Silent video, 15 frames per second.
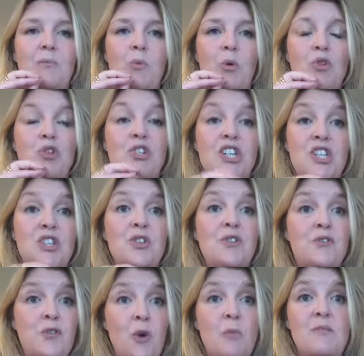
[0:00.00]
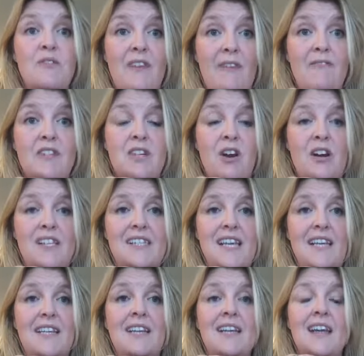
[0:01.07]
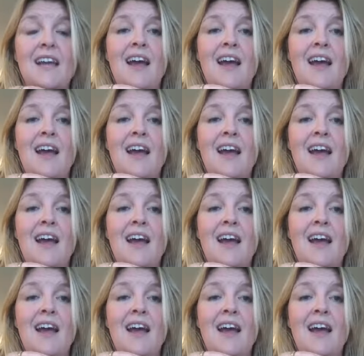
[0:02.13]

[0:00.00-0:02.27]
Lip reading: more traditional forms of advertising.